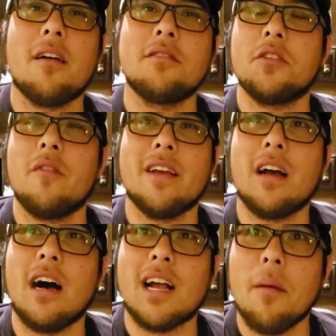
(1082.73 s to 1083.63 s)
on doing
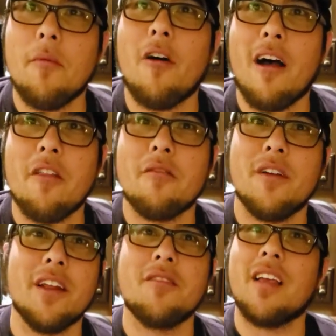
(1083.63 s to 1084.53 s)
a couple of other
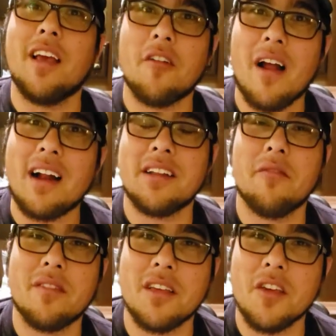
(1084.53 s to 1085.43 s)
videos interacting
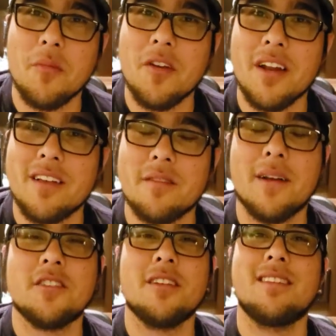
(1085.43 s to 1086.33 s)
with the community,
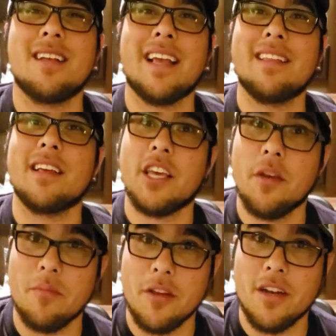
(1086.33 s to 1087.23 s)
especially as I get the
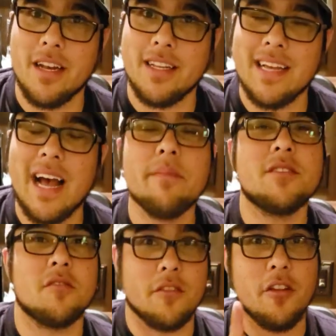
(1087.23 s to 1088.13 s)
community tab.
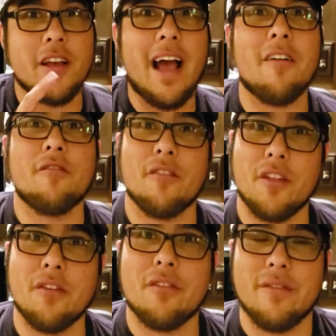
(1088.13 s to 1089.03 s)
So look out for
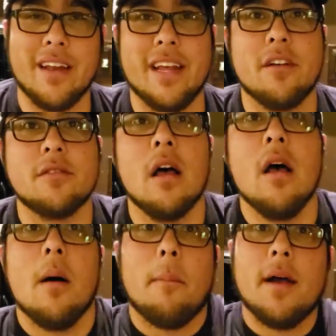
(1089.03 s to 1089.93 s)
those videos.
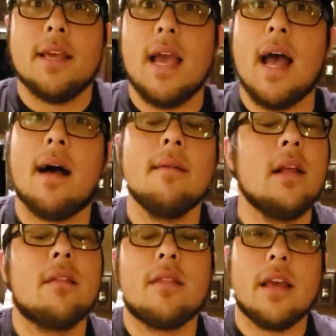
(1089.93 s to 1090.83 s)
But yeah,
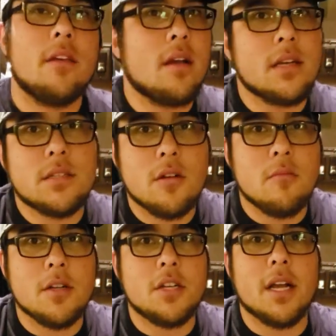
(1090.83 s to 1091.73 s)
thank you guys so
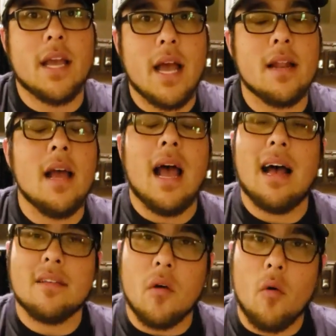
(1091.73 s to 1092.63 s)
much again.
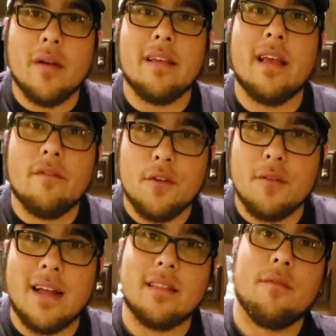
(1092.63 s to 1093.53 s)
As always, if you
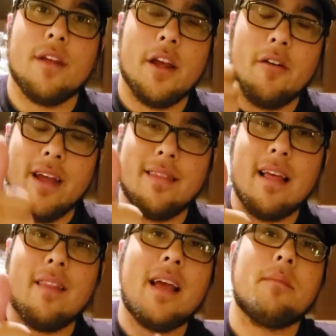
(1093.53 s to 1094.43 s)
like the video, hit
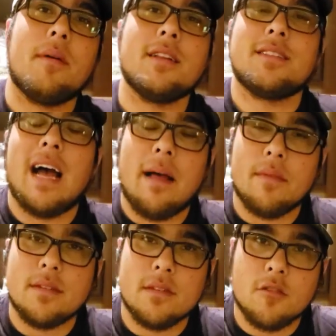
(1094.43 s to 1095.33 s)
that like button, tap
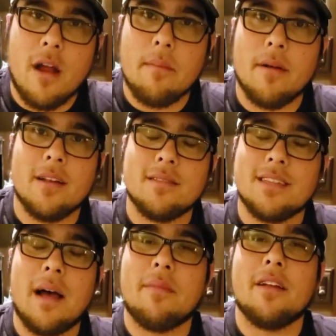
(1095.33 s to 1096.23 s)
the subscribe button,
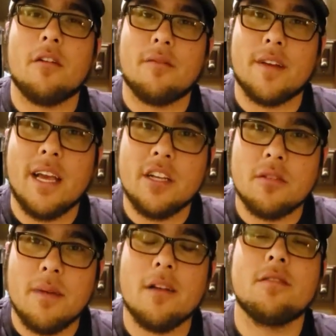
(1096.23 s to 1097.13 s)
tap that
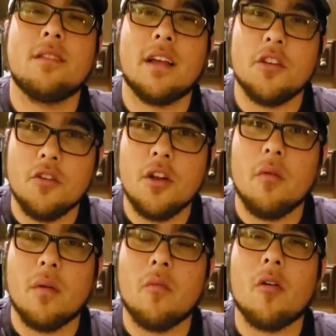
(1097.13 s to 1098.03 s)
notification bell so that you know
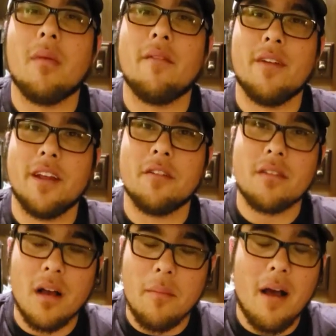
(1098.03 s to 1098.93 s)
when more of my
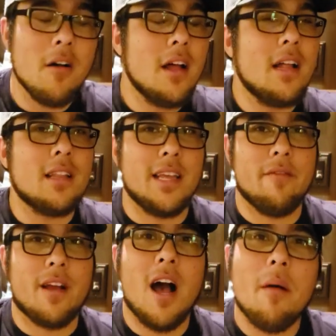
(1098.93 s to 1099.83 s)
videos come out. Leave
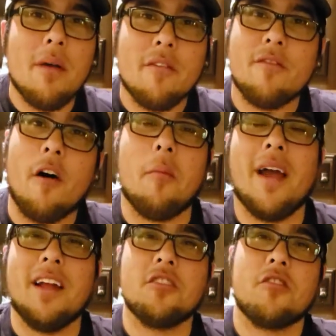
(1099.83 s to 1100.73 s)
a comment, follow my
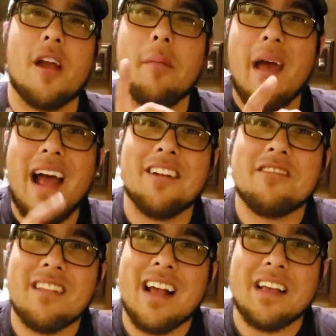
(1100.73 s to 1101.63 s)
Instagram,
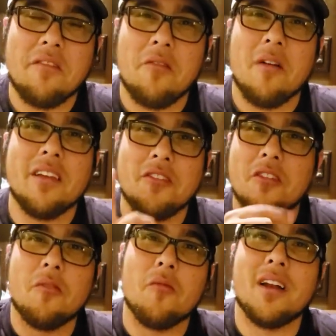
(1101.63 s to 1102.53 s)
enter that giveaway, and you
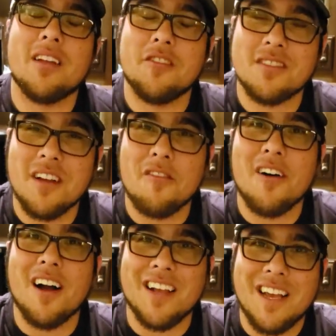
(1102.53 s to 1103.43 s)
can win yourself
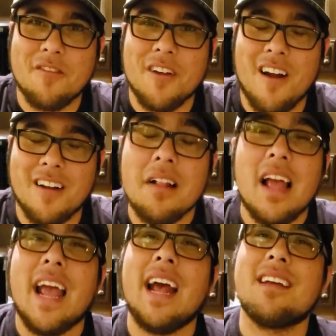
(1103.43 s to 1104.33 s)
a gift card.
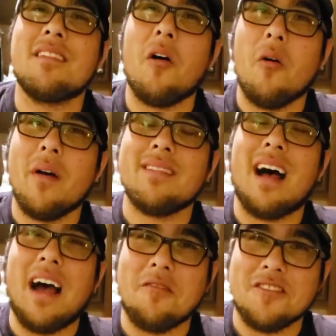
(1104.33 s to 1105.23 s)
And as always,
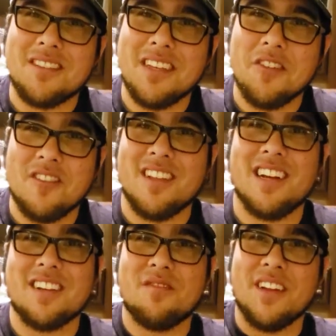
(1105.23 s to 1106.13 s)
I will see you in the
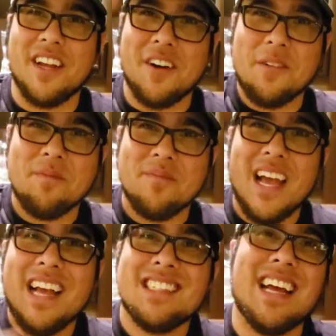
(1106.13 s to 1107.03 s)
next video.
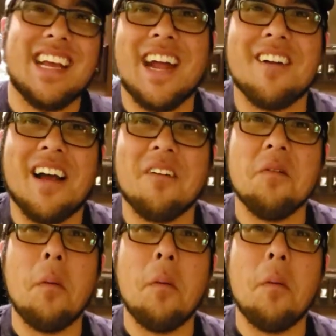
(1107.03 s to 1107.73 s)
Take care now.